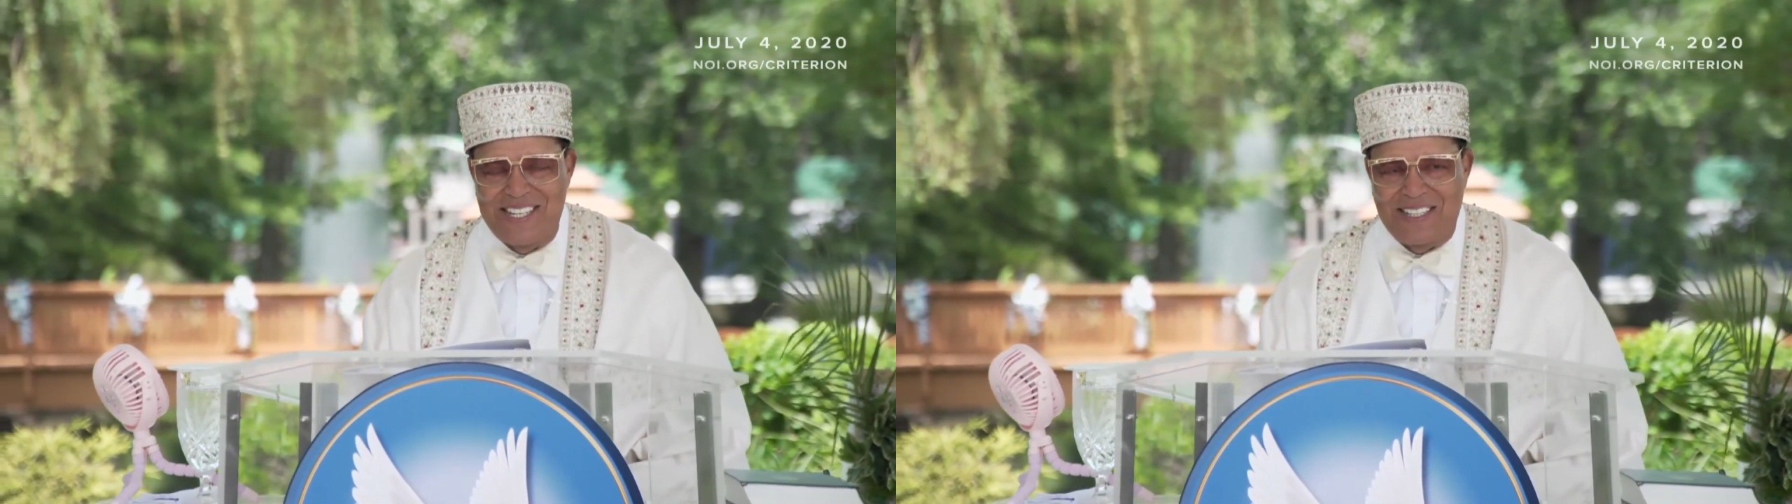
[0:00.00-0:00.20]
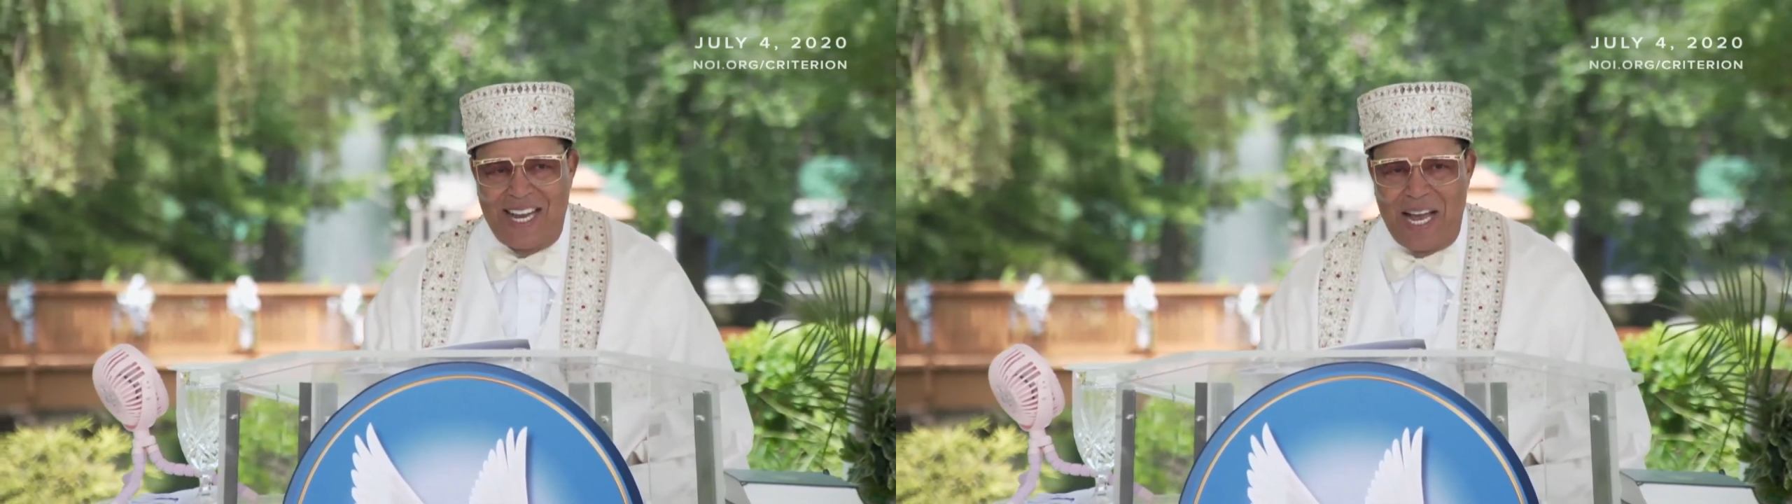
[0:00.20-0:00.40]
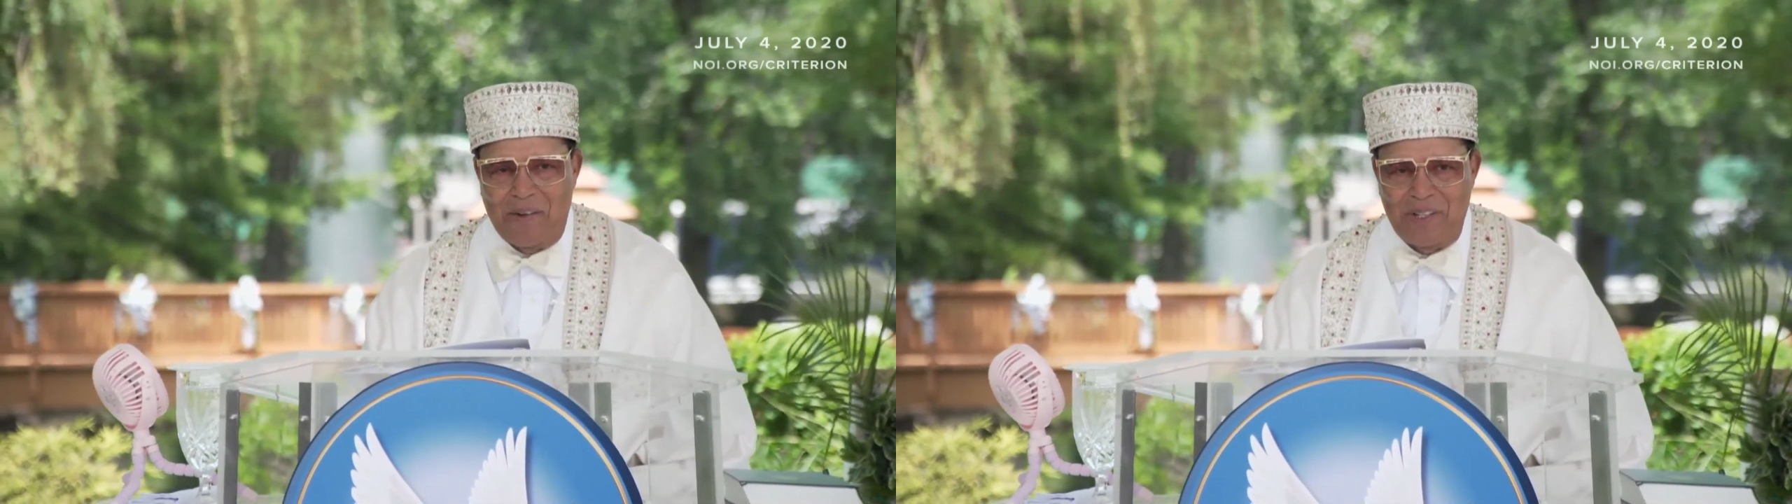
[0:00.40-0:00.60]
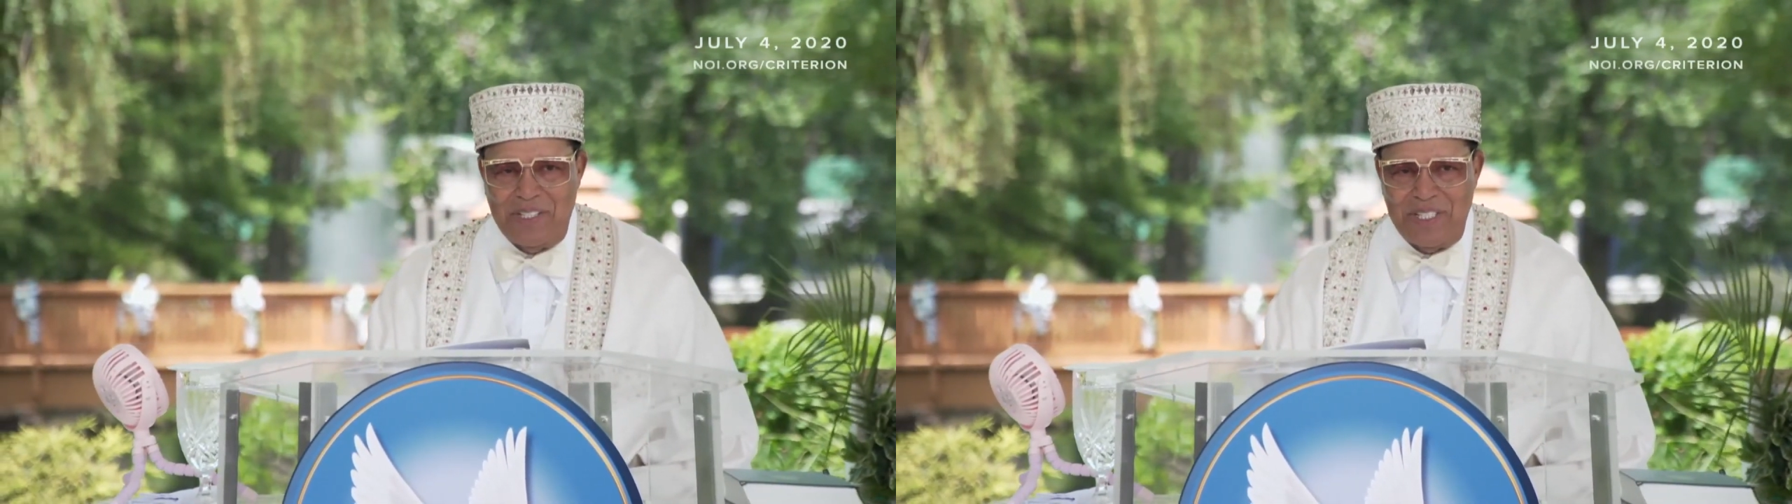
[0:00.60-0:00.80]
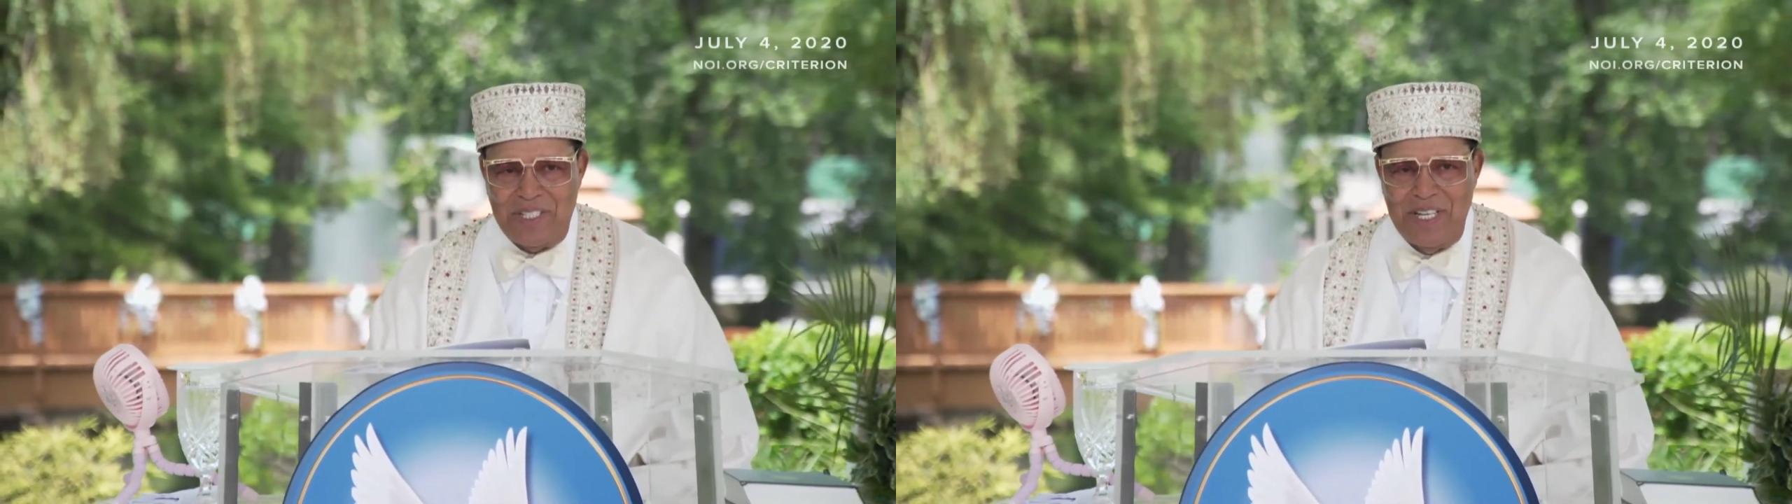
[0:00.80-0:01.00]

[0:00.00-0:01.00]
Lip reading: languages